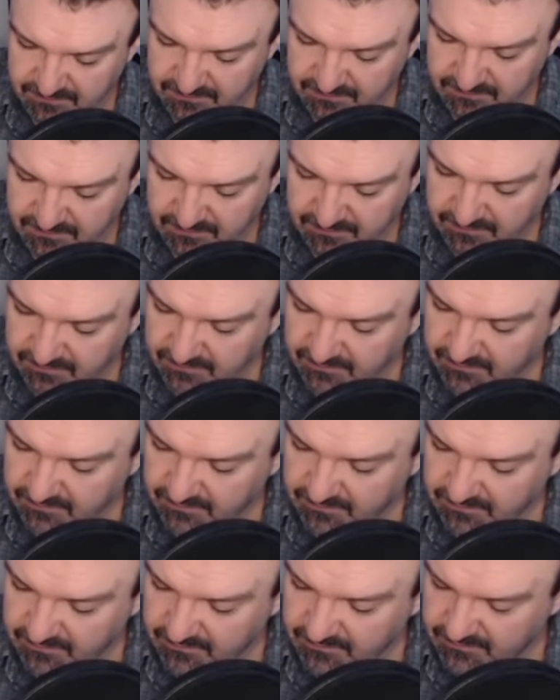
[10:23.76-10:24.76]

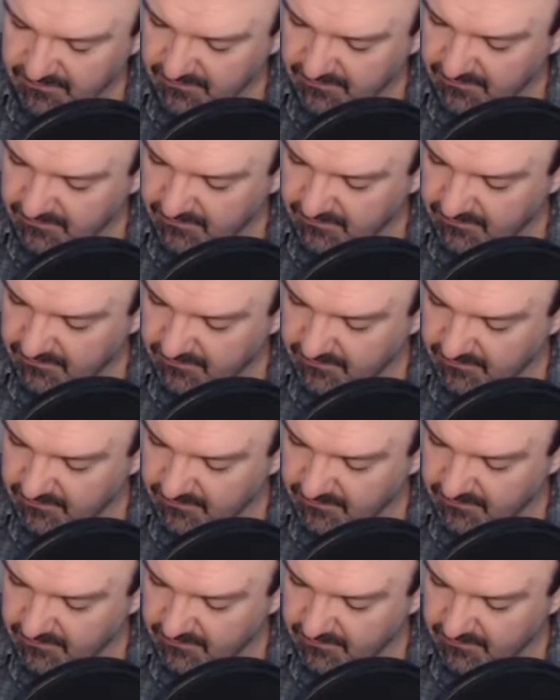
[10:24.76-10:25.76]

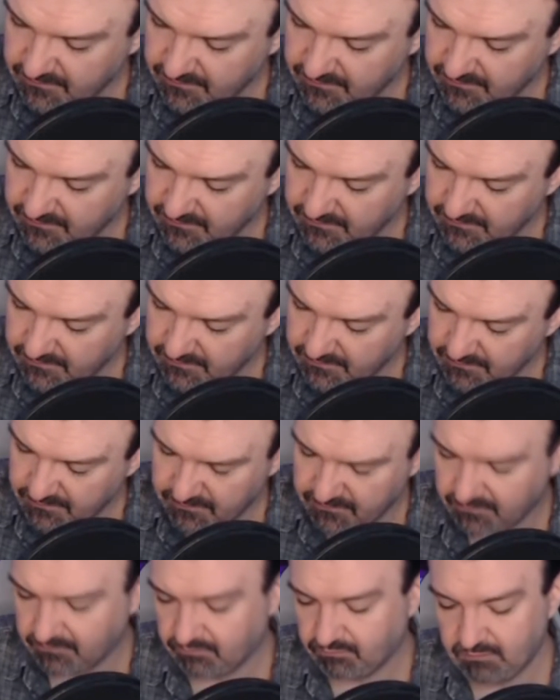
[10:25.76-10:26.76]

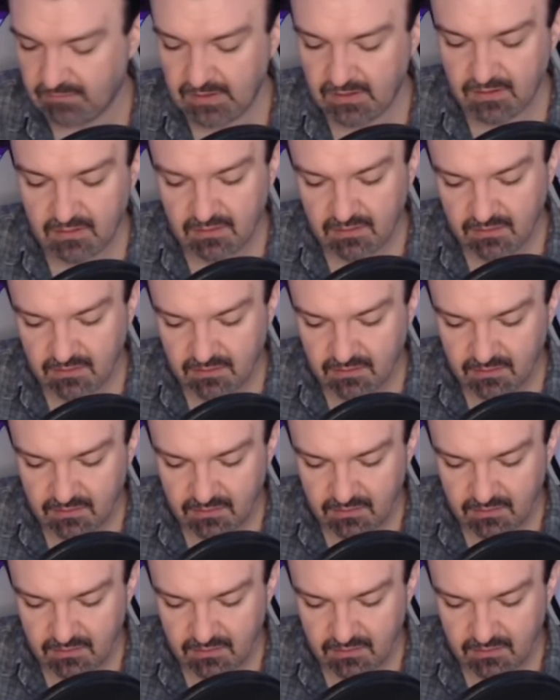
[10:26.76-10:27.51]
(silence)